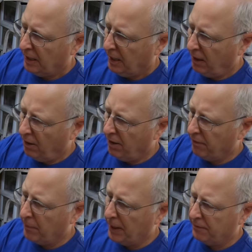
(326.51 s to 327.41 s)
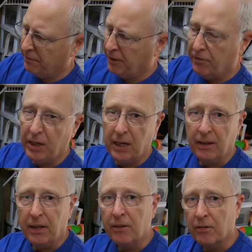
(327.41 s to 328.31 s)
And I'll have about 15 of
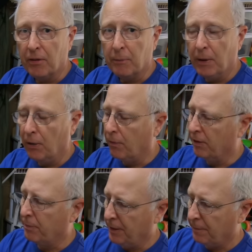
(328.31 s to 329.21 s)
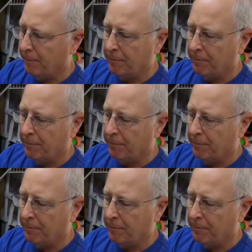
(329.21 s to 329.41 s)
these on the boat with me.